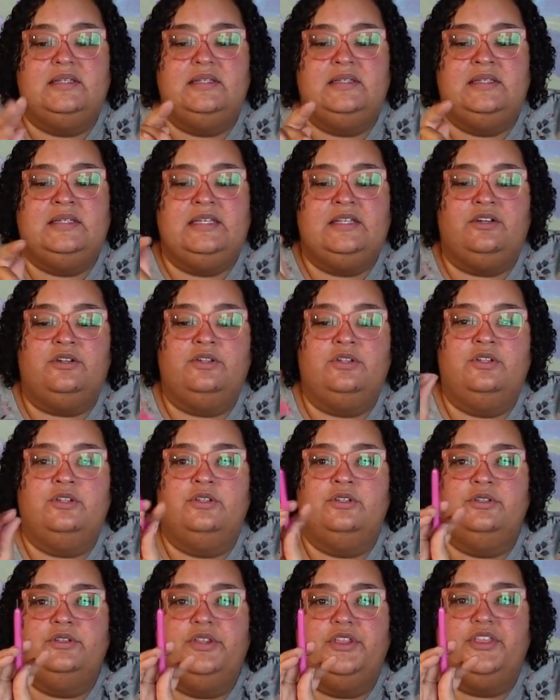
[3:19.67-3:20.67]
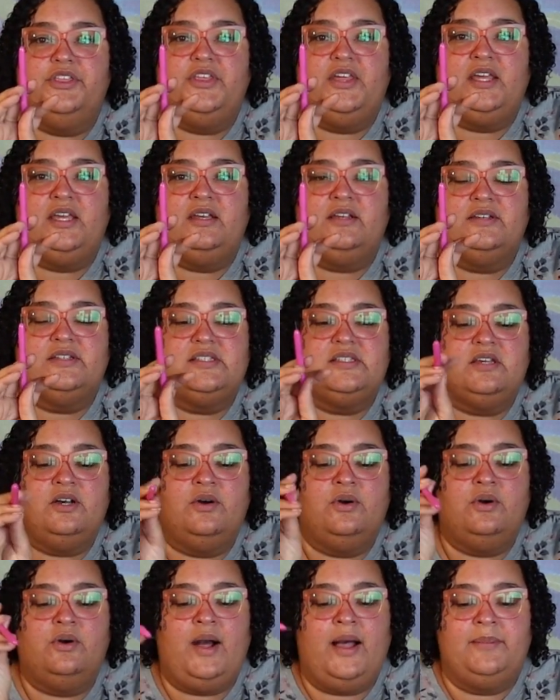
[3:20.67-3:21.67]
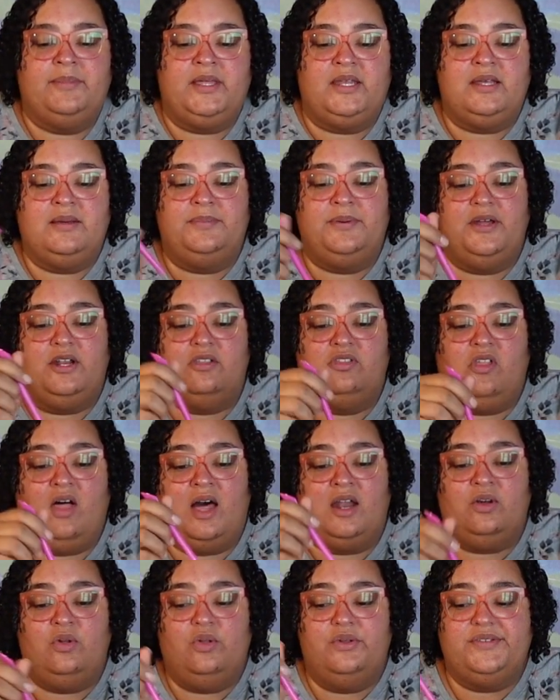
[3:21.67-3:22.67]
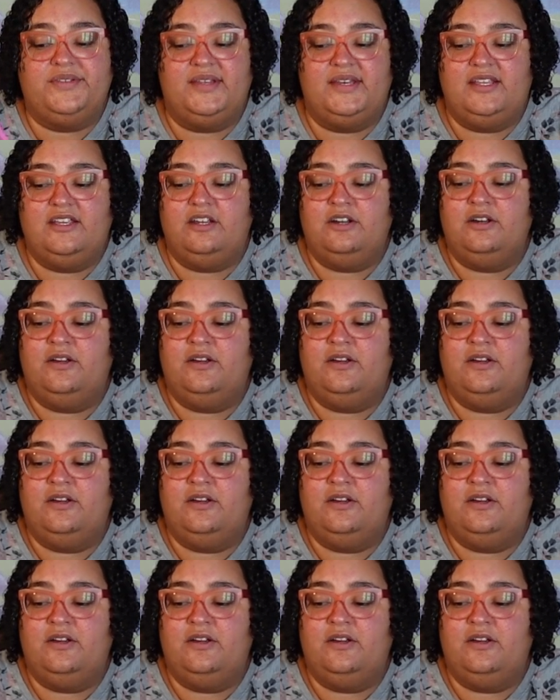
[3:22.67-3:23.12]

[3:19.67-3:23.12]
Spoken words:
needle thing, so I'm gonna put a lot of holes in here.